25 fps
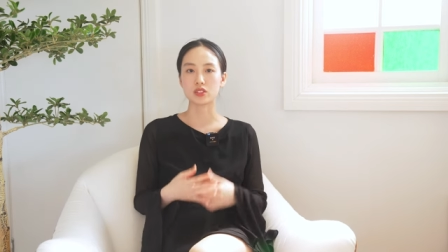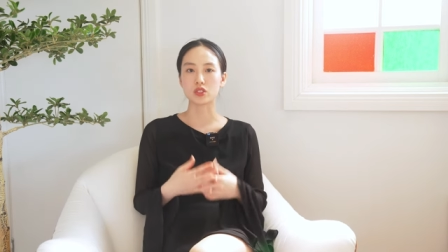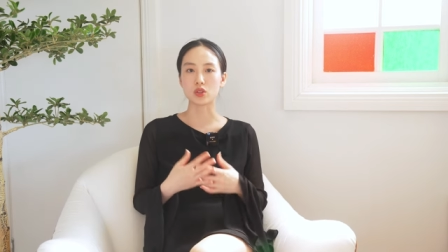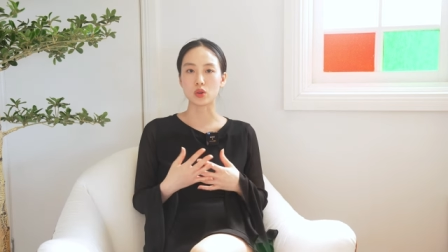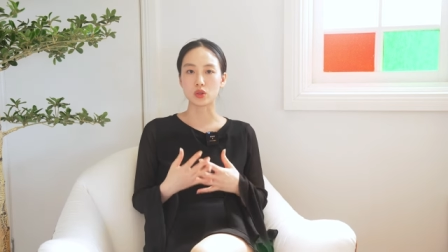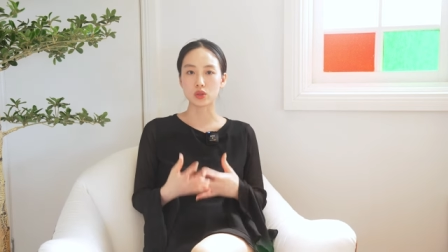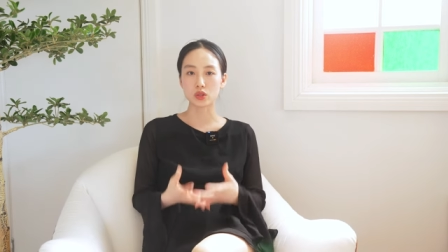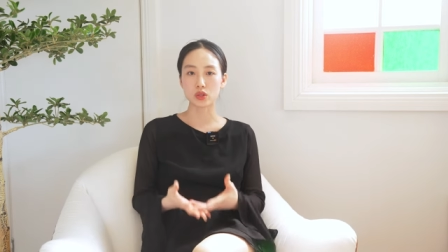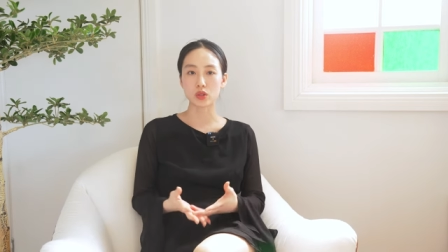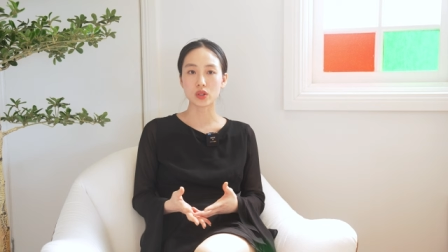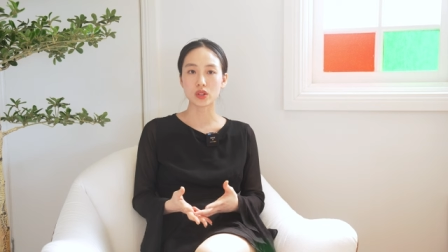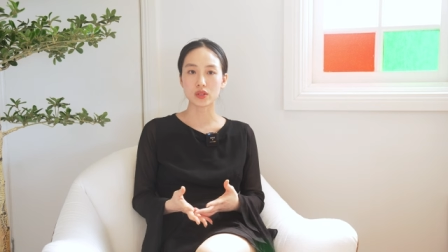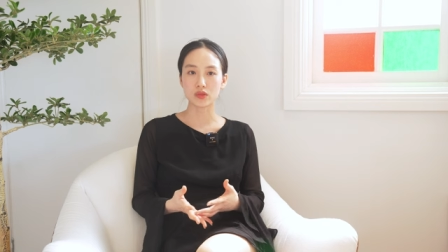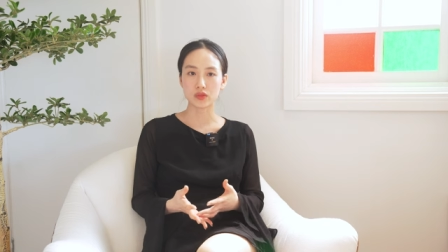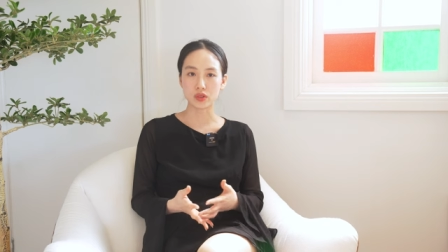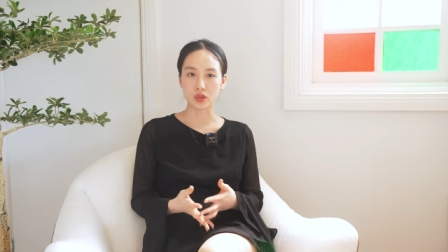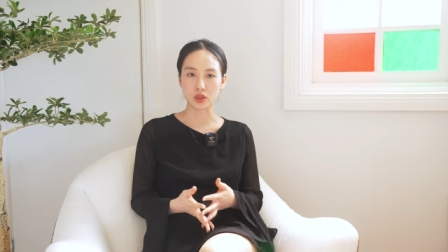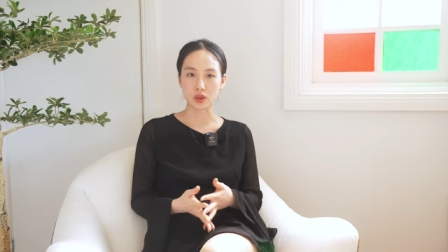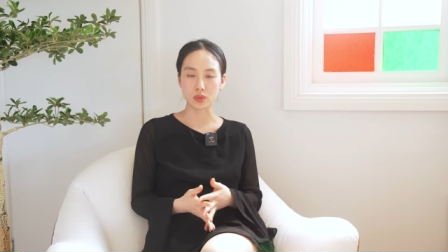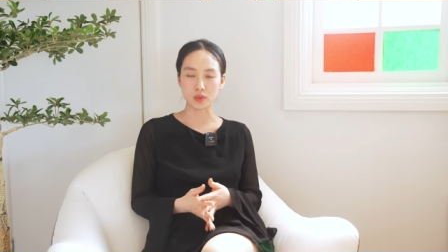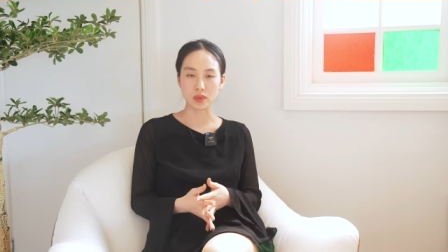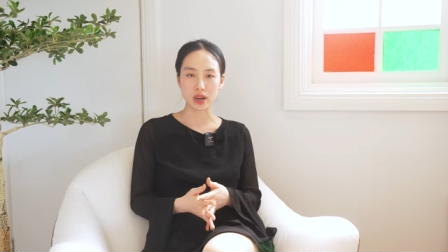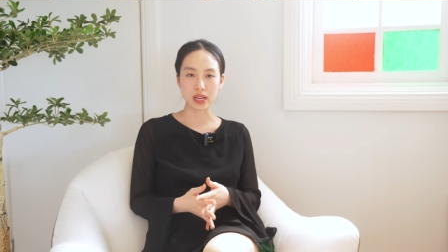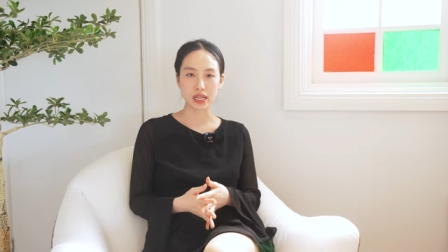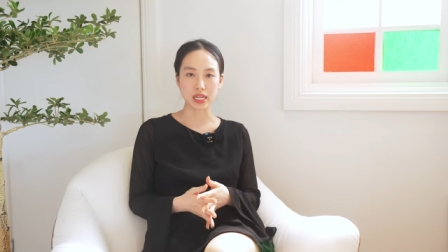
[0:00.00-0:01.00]
Don't do it
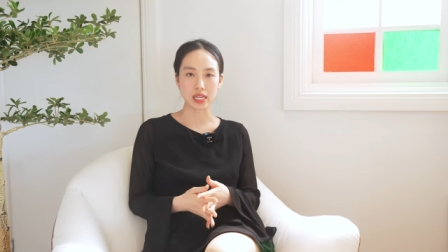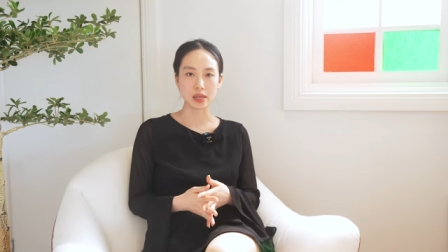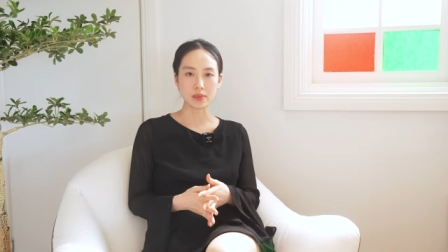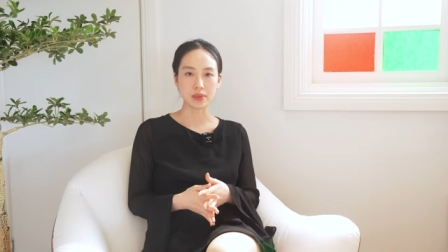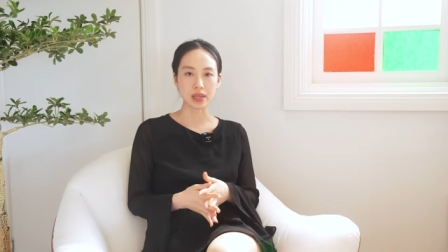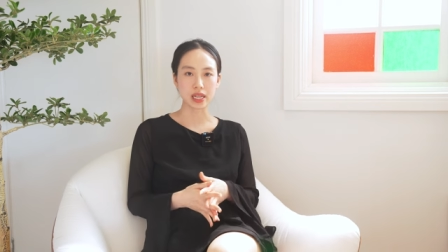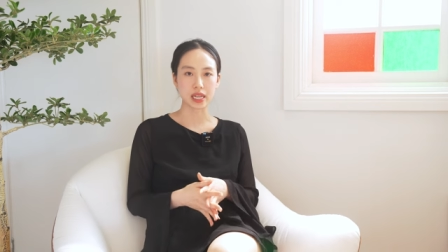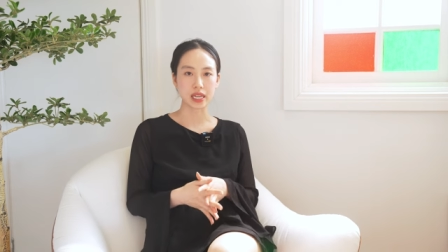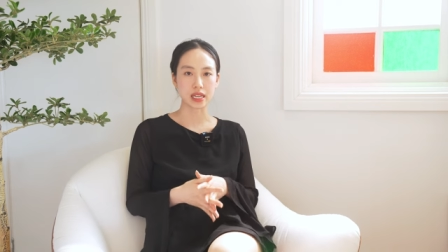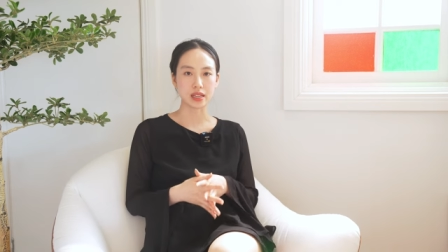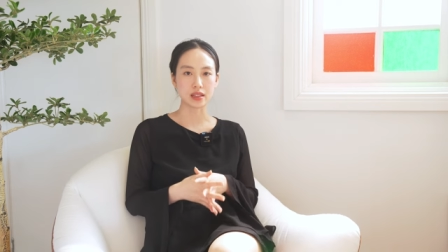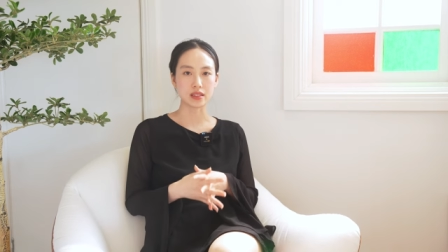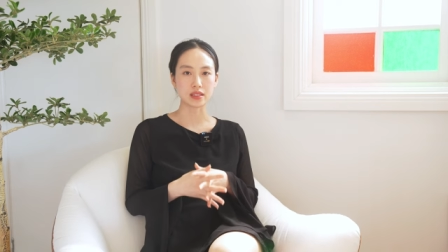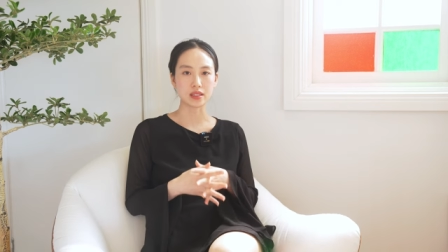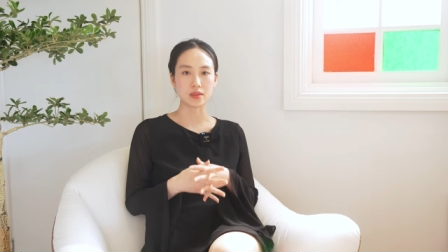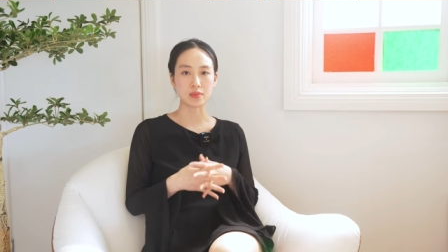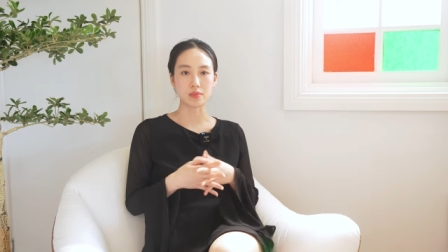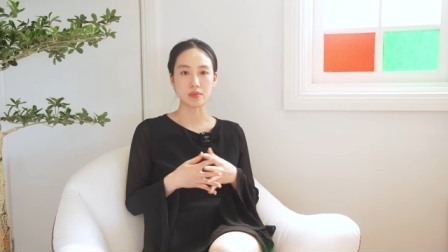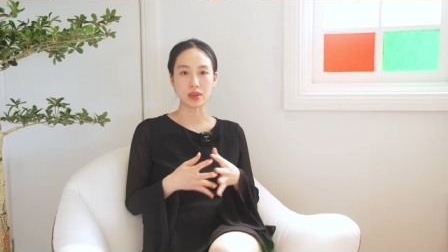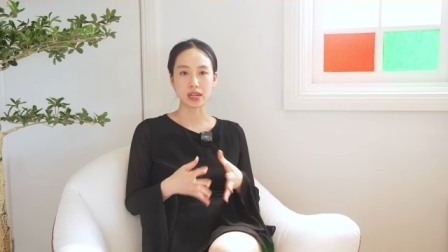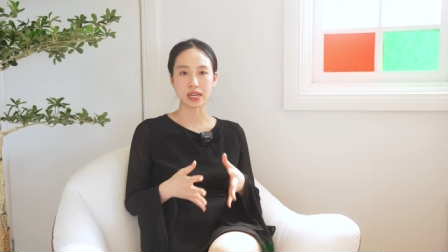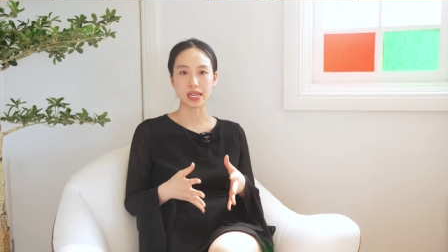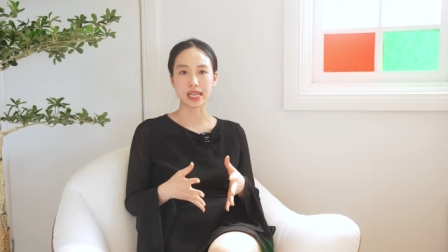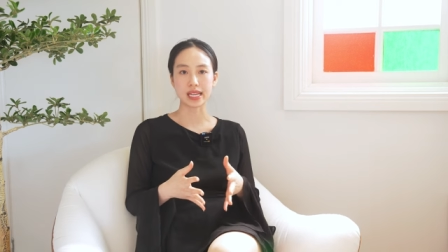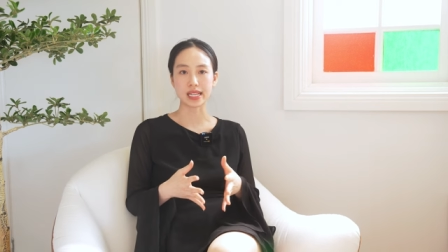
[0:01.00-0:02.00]
for the money because
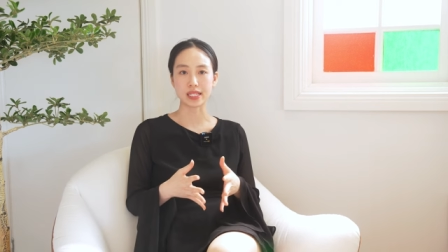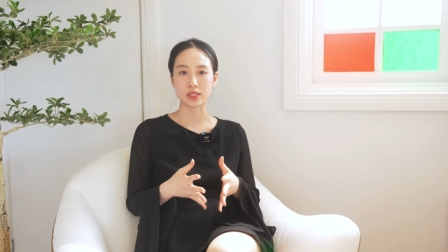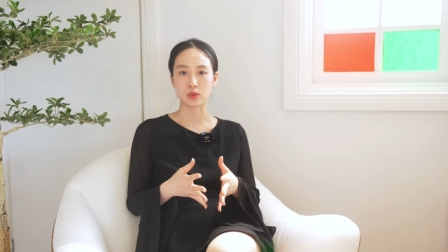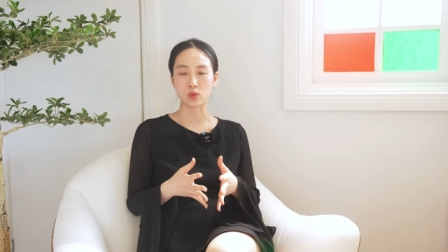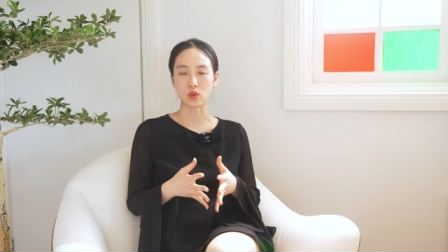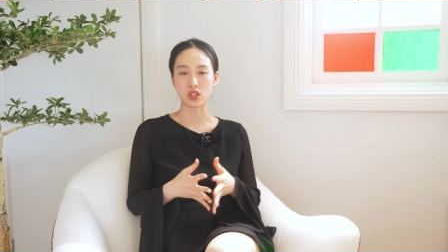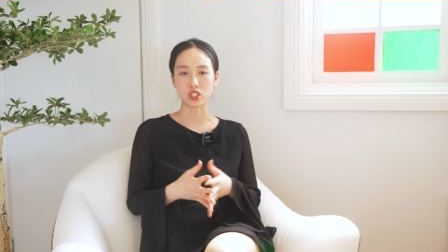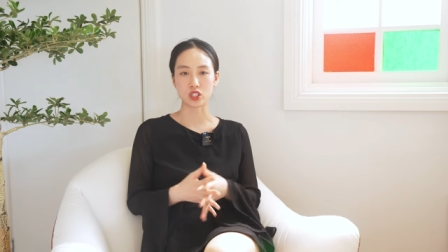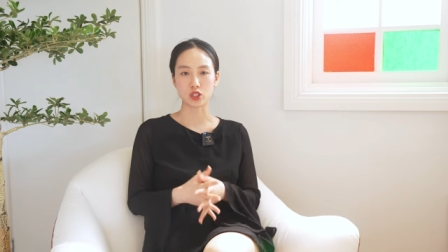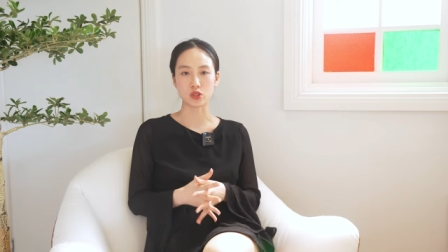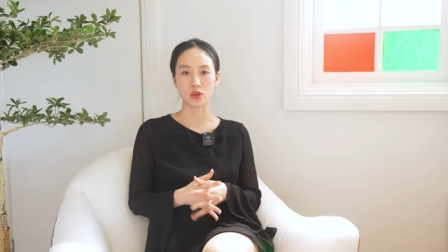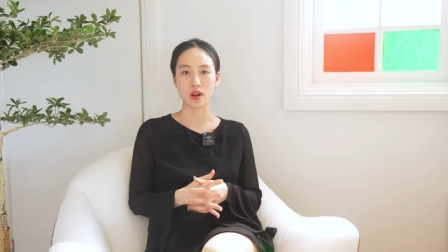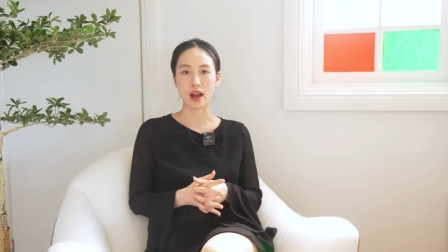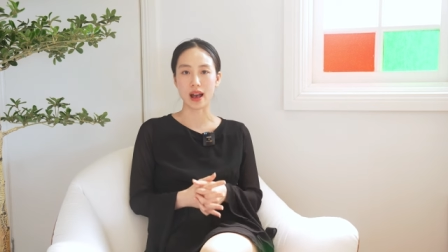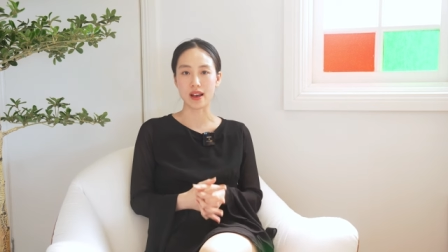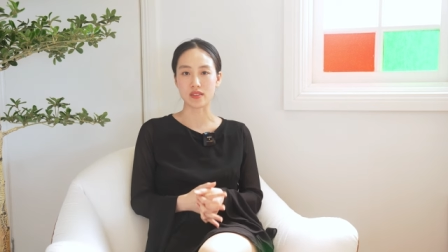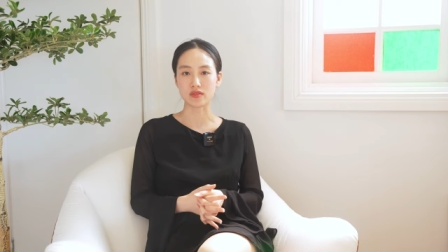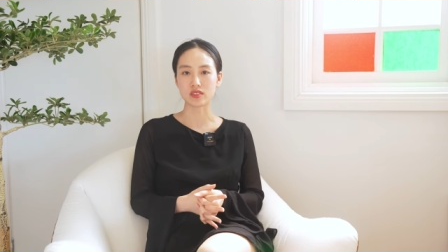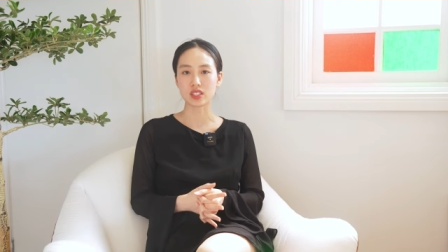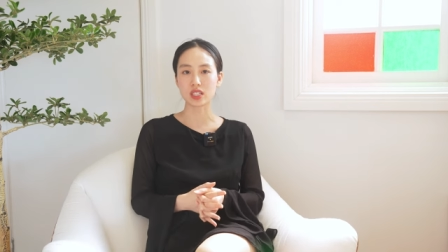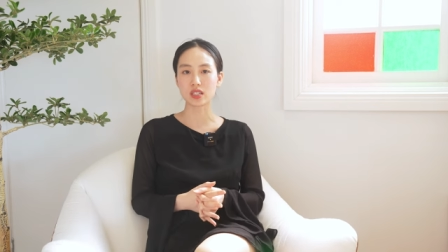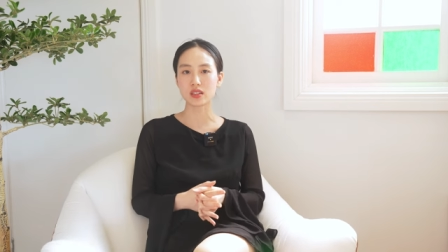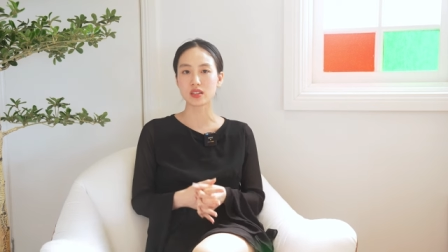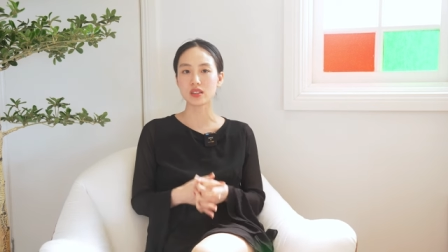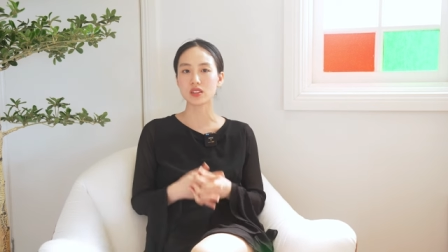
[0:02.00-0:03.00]
if money is what you're
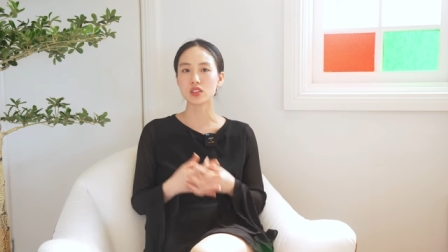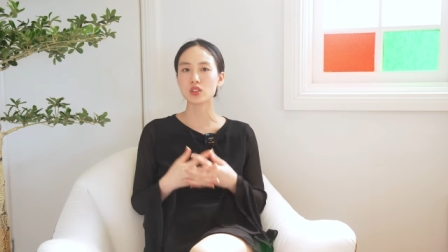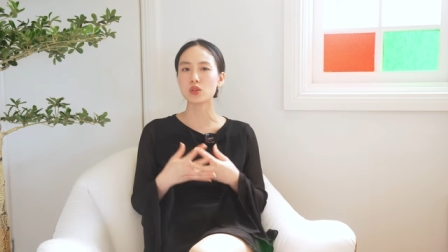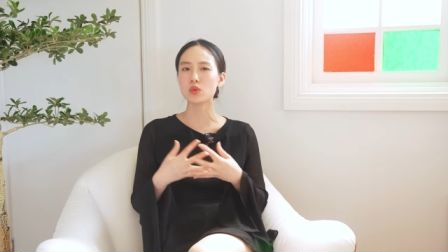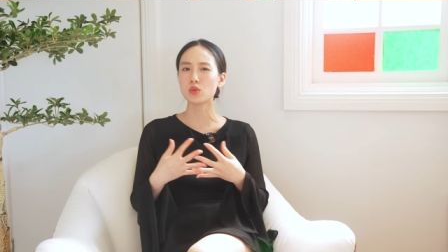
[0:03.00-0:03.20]
after,